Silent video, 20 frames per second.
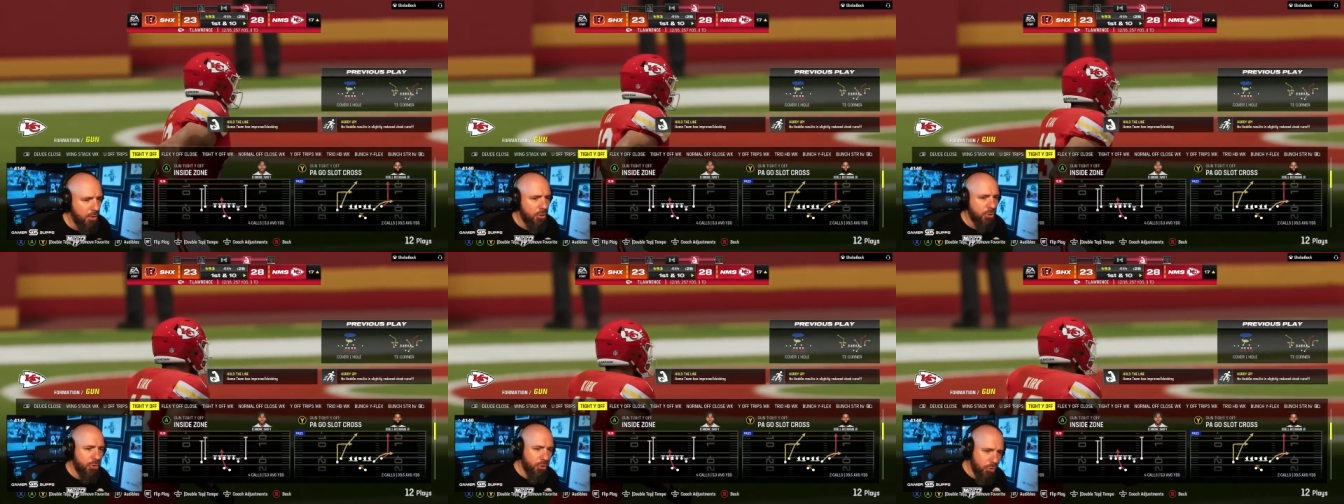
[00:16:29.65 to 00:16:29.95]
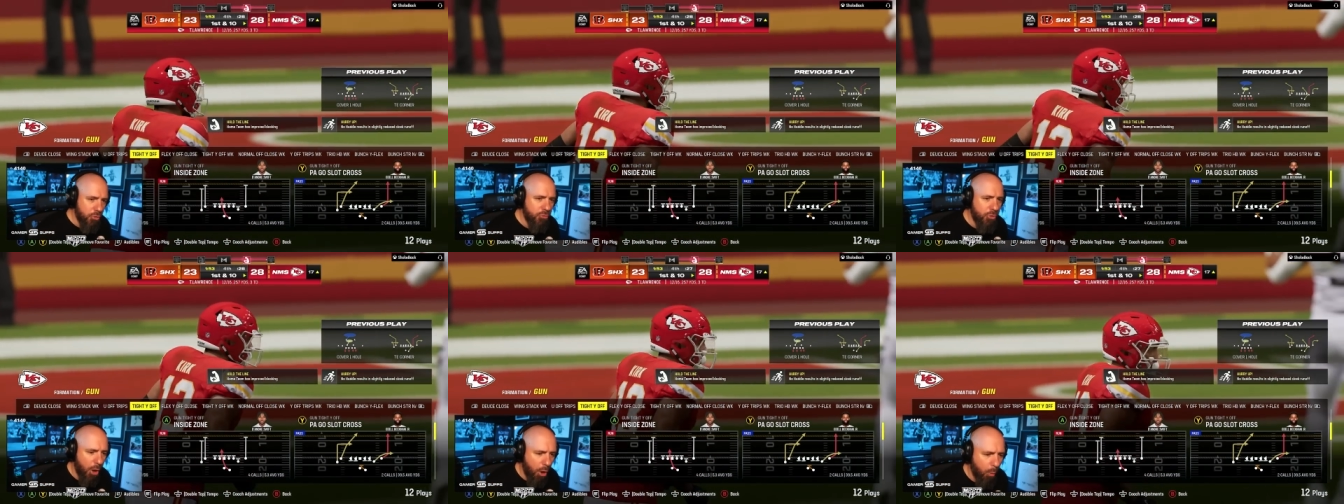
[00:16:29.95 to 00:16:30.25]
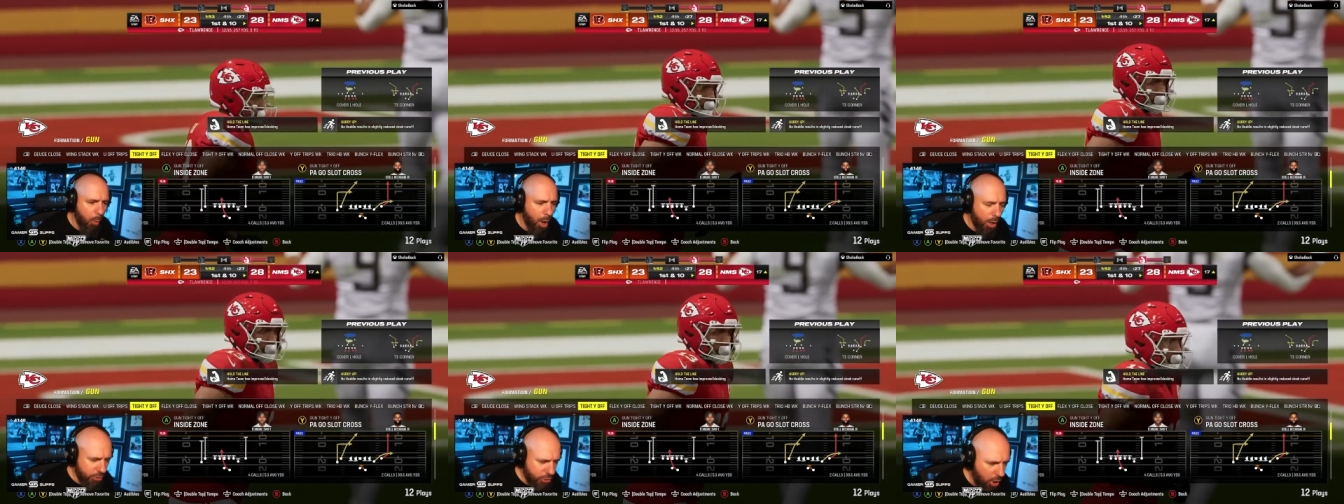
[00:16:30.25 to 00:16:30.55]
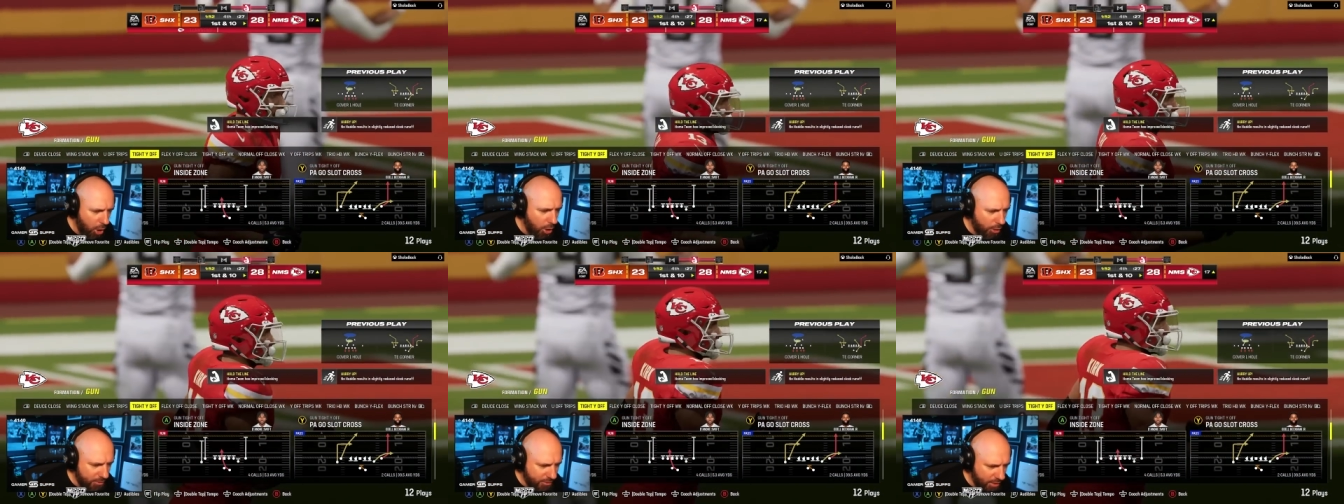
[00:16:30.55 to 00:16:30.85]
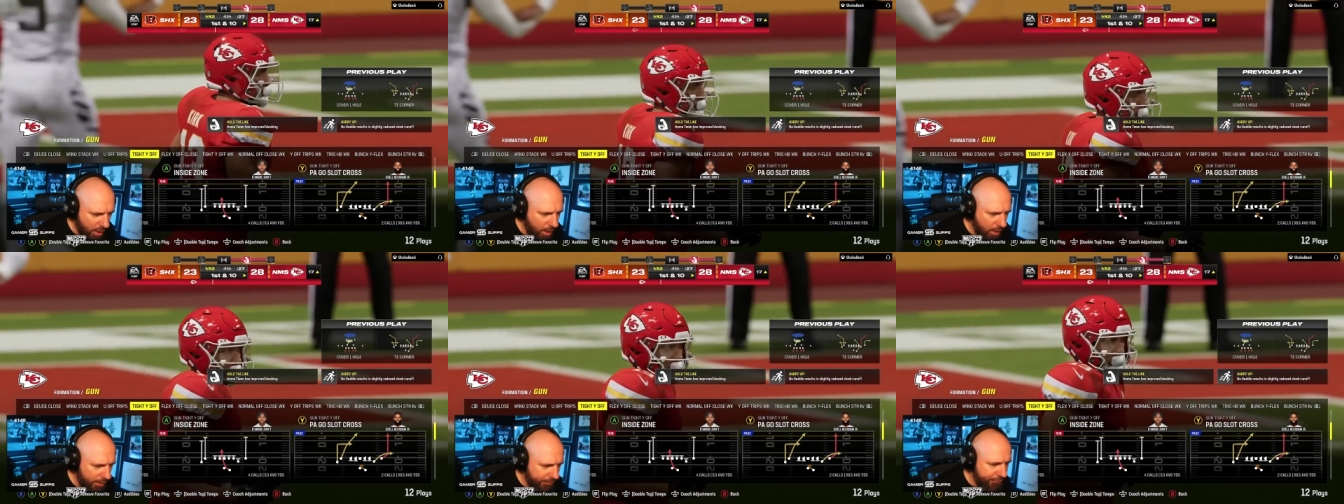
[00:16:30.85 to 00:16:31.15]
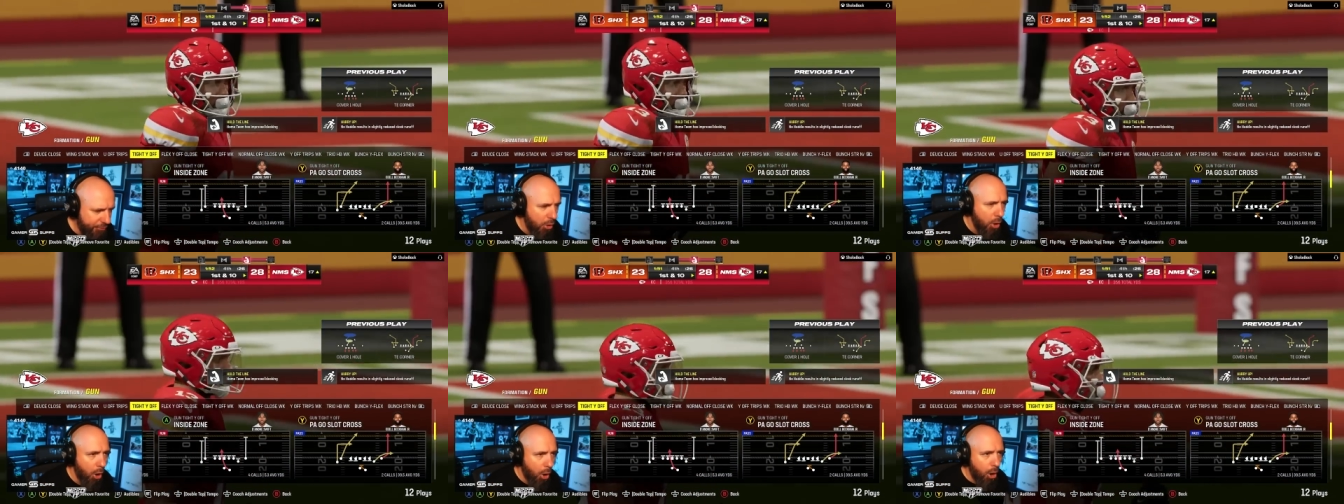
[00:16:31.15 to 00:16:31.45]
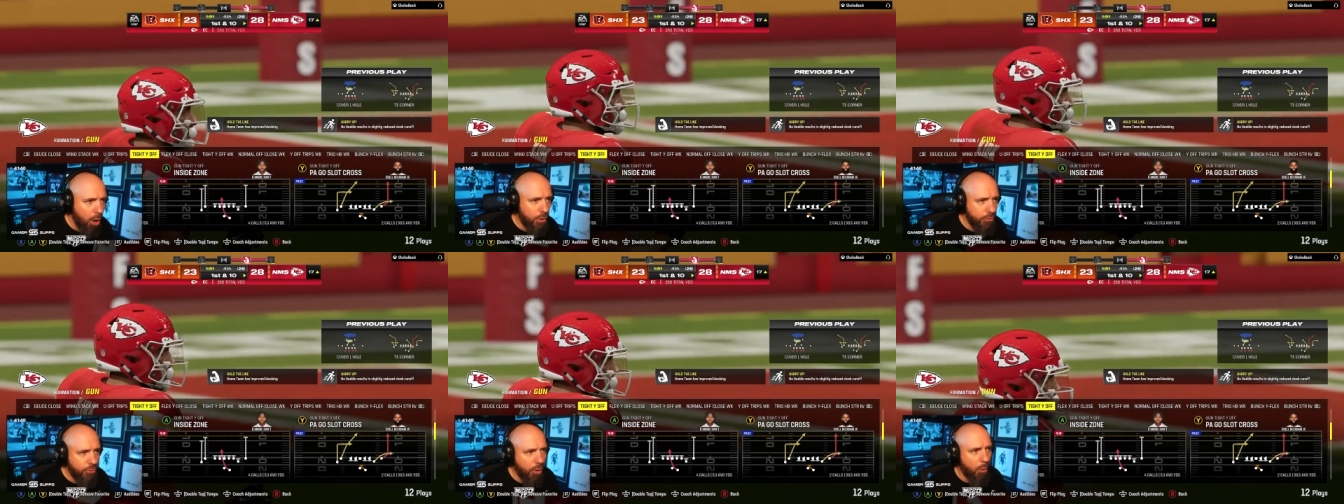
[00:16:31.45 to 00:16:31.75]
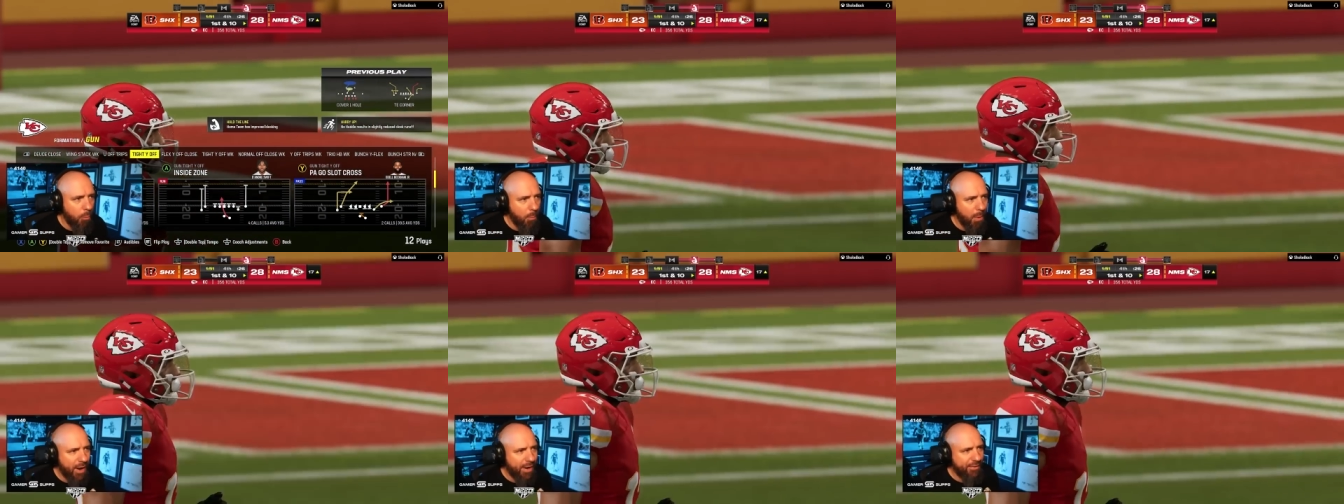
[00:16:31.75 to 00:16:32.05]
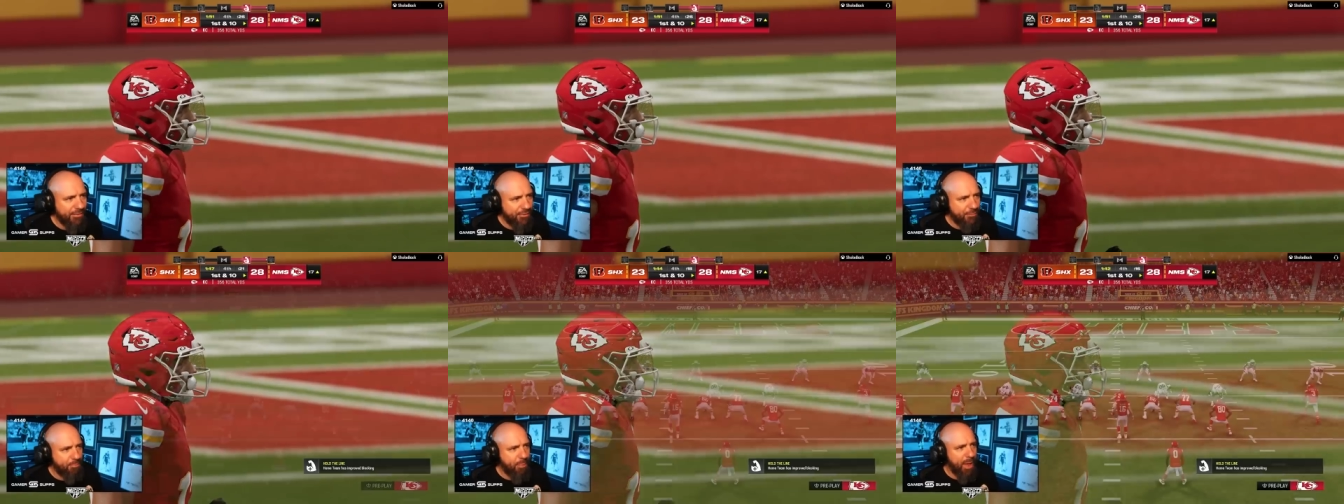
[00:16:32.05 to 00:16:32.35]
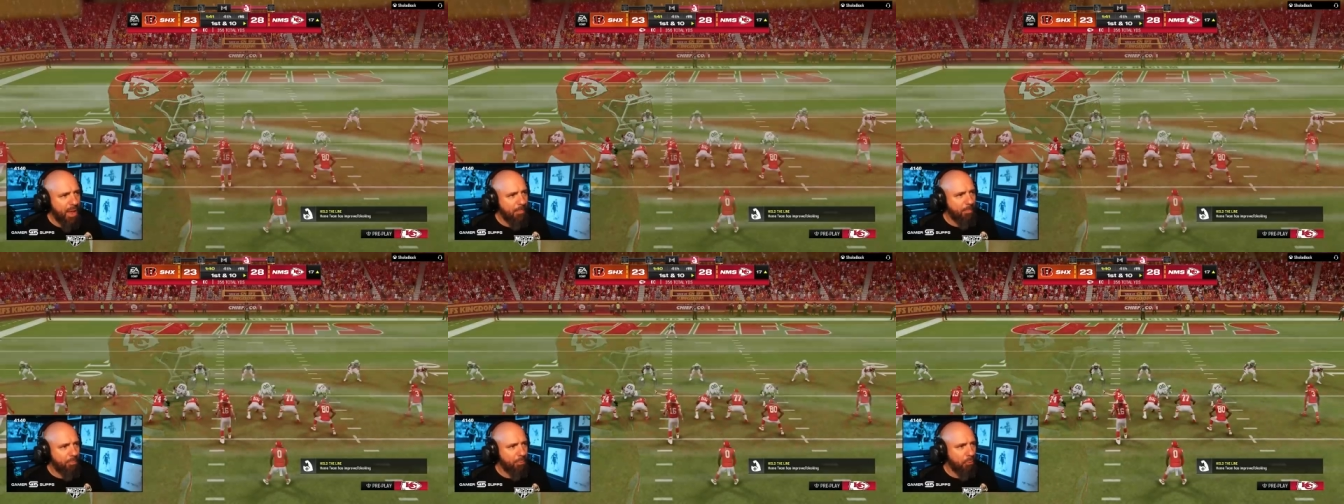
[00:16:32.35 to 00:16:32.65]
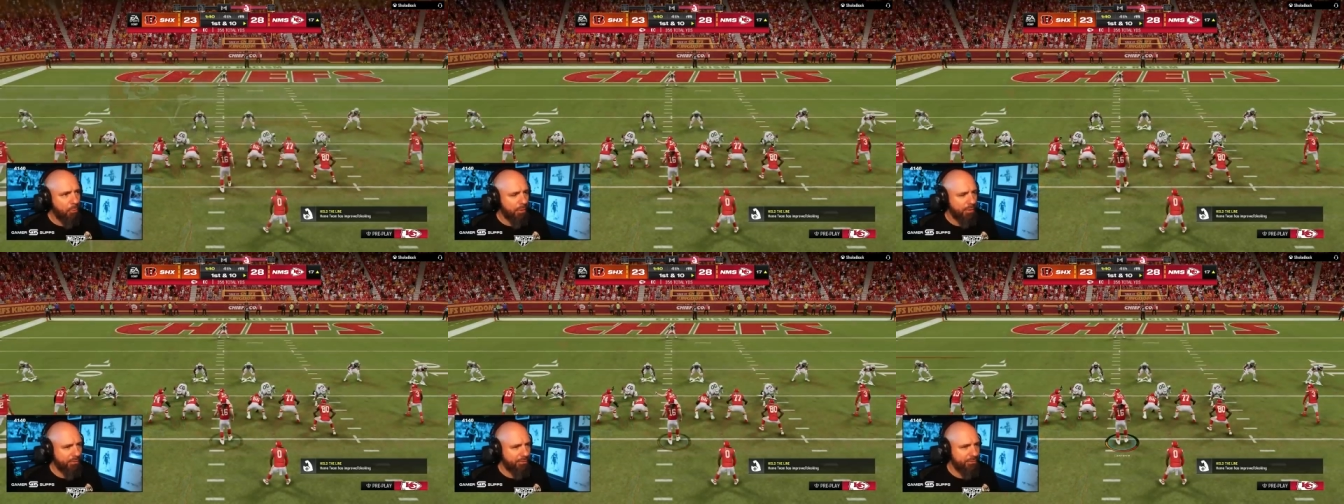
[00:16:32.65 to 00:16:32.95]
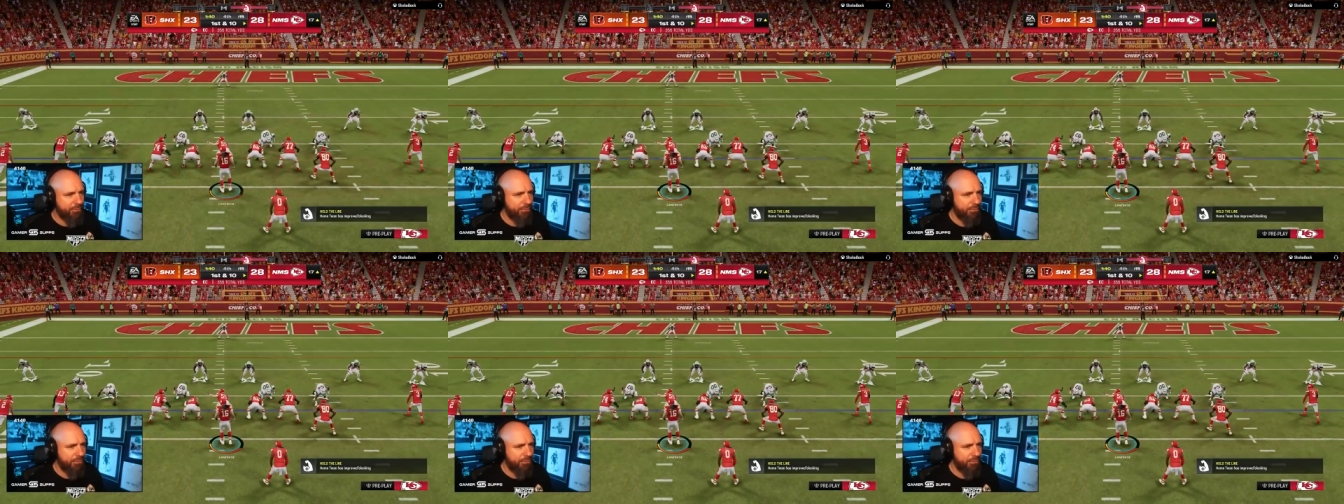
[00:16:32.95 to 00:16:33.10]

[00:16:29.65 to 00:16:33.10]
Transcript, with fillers: You know what Kirk does on no money spent, boys.